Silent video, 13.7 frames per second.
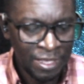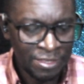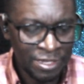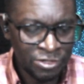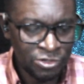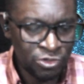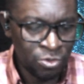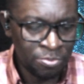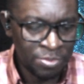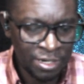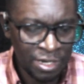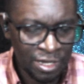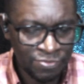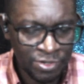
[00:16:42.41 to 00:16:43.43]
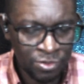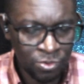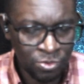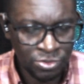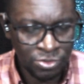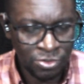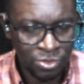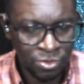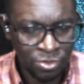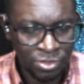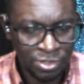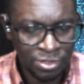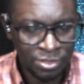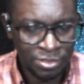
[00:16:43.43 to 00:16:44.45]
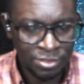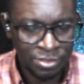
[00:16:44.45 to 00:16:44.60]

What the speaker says: that you may love the Lord your God,